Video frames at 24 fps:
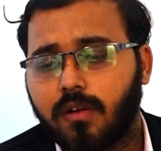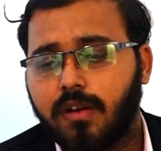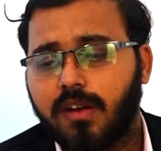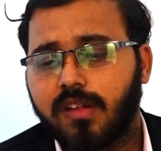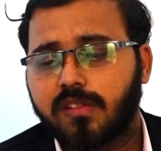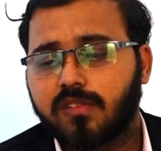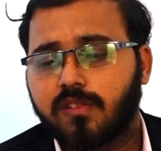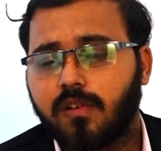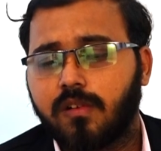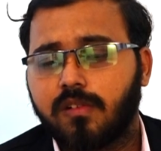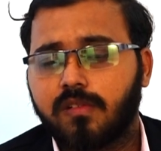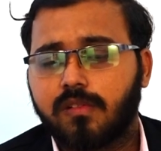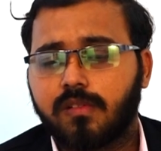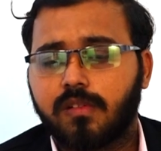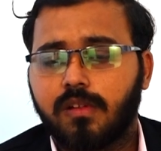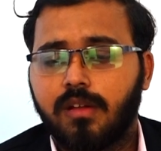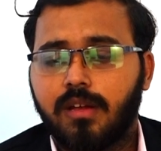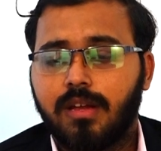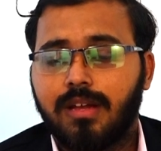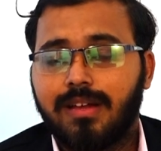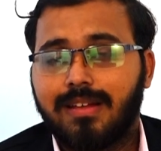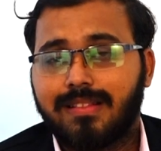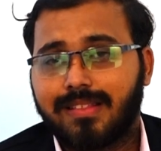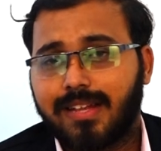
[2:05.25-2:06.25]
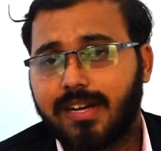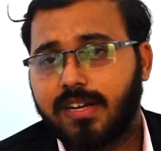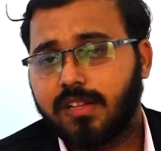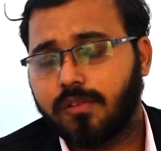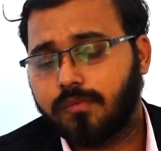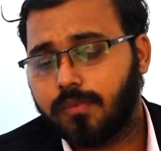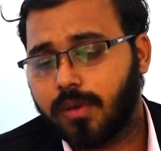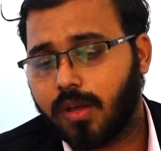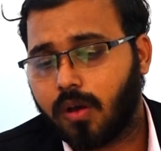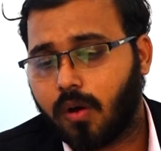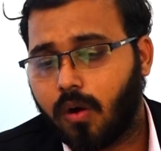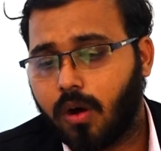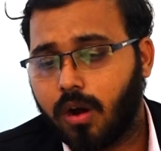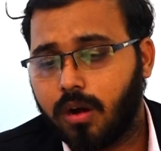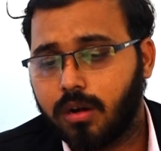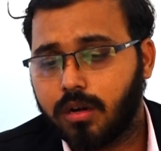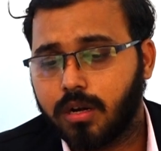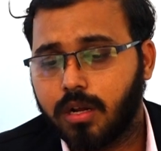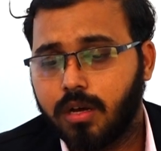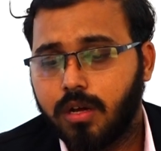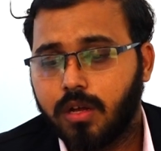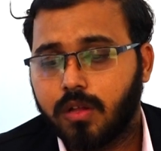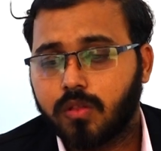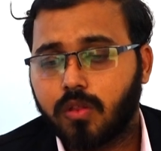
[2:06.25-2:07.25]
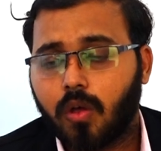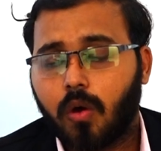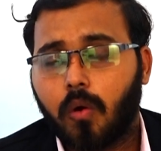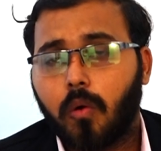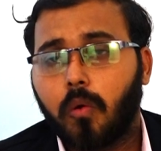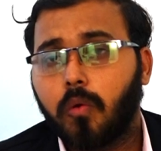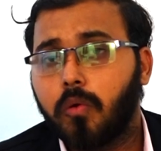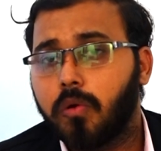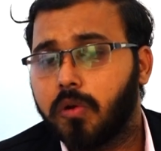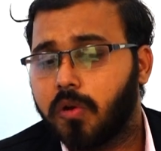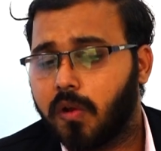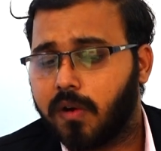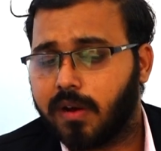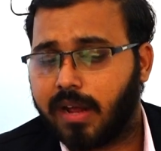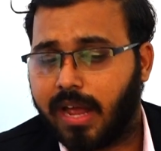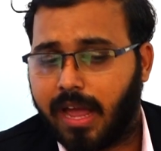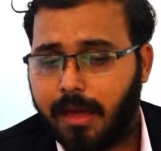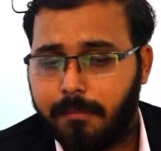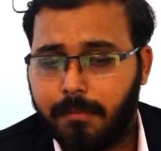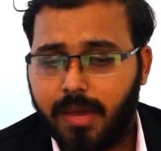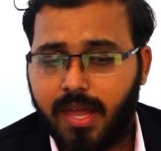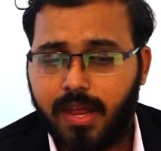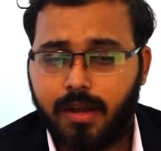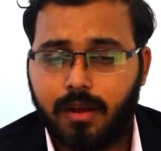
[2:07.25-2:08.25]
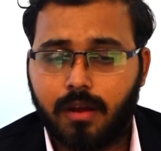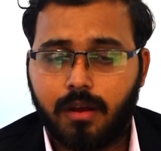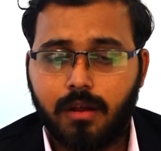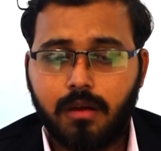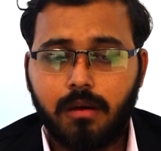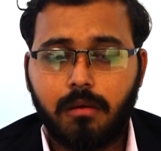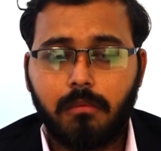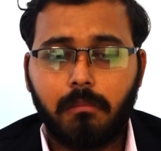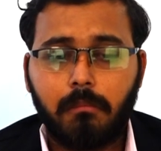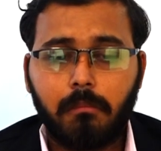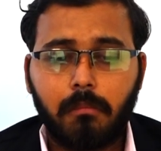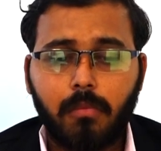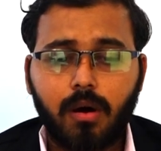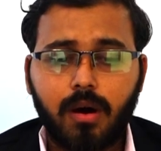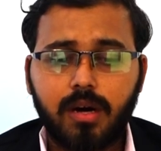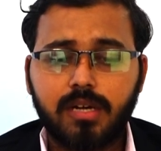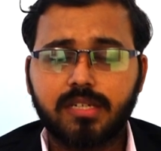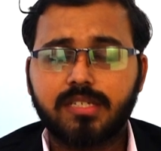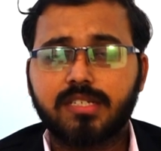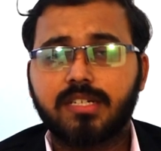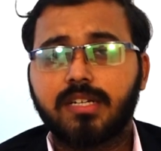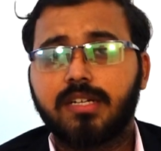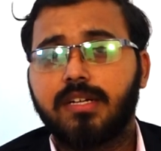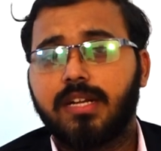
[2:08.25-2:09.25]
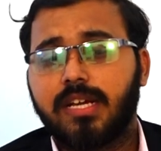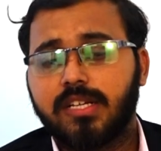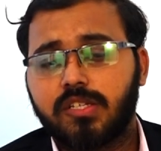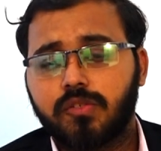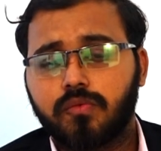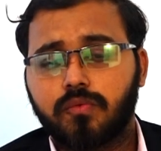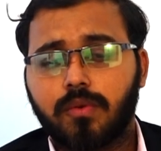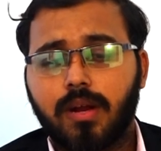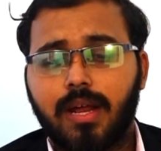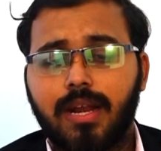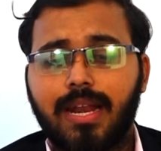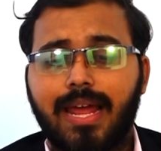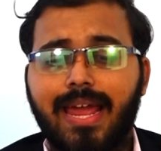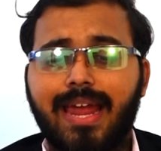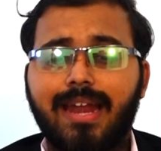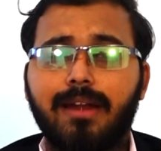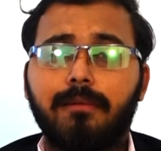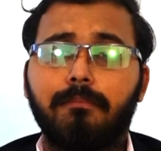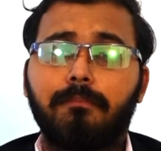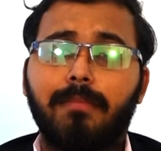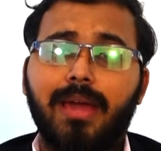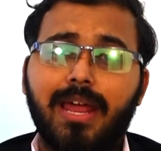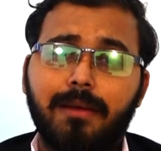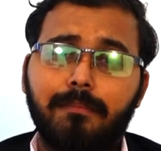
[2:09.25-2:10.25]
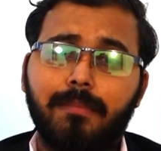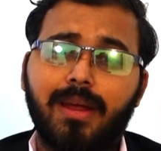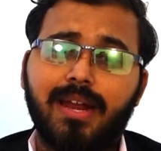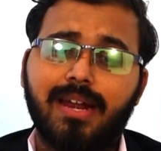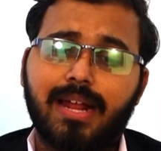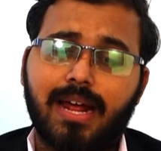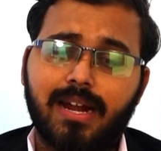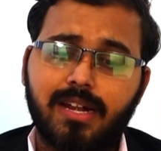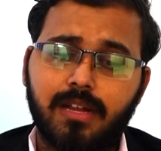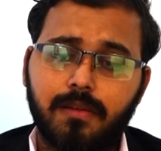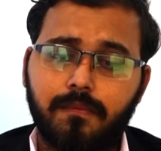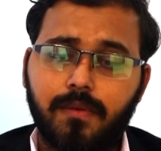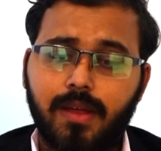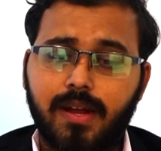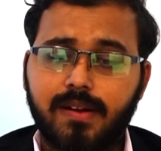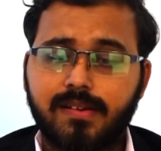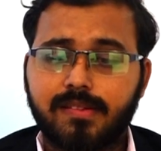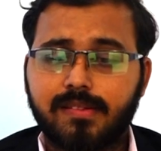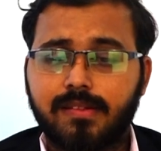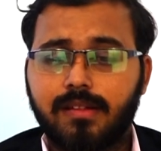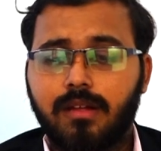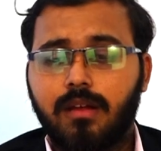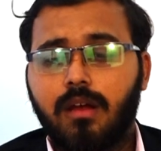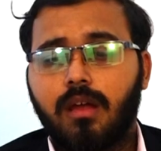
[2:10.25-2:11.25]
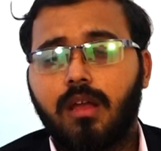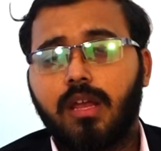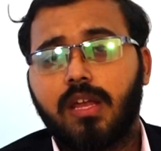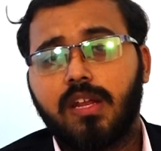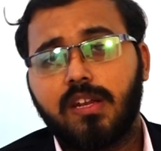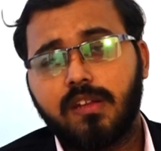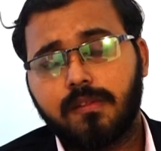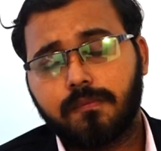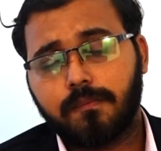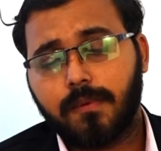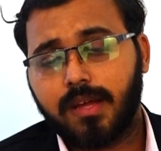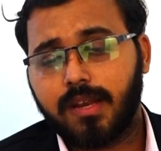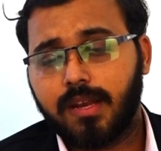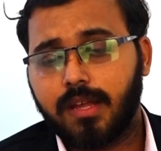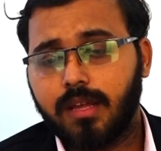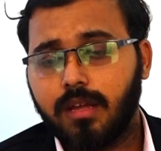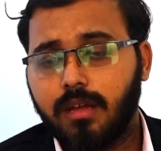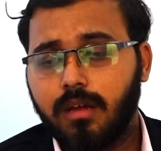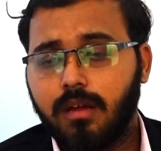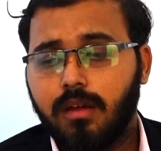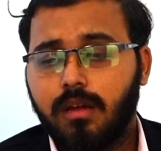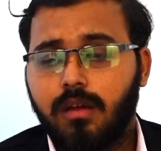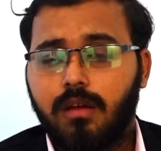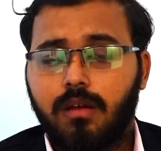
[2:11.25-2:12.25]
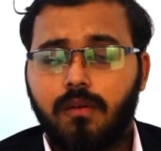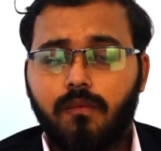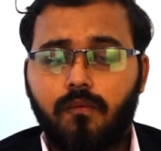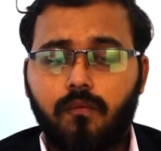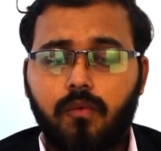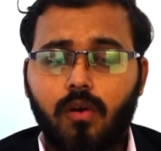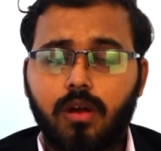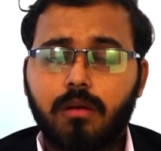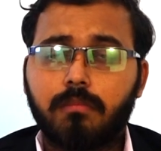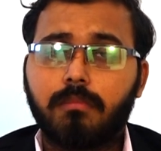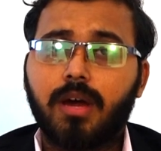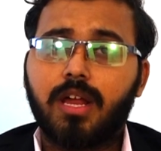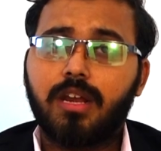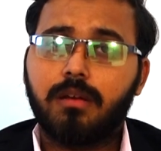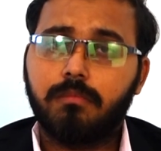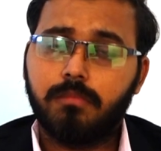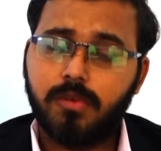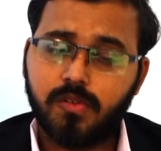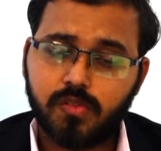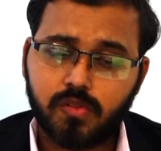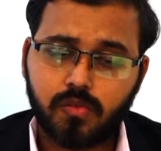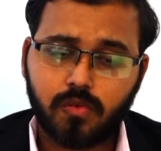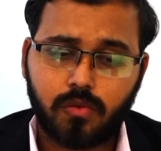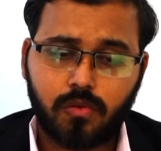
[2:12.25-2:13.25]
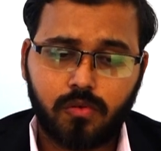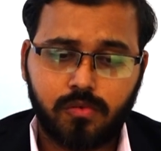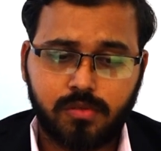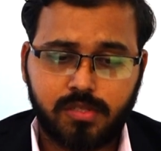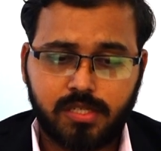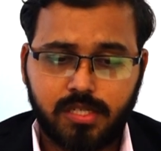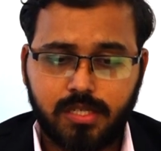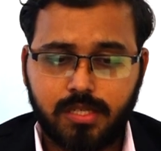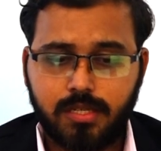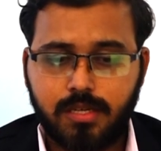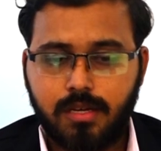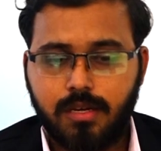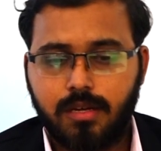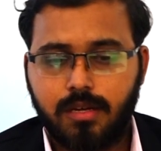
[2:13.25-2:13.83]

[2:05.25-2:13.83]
collections, that is we call the Underkamen, merged natural and man-made artifacts, inspiring formal museology.